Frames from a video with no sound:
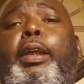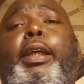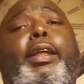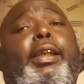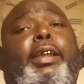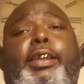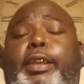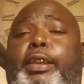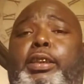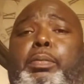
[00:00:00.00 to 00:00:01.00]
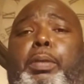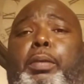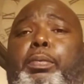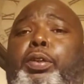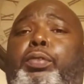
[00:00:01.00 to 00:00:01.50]
and it is a
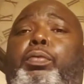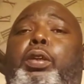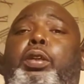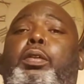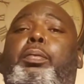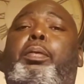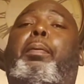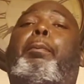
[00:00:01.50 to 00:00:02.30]
barbecue rub,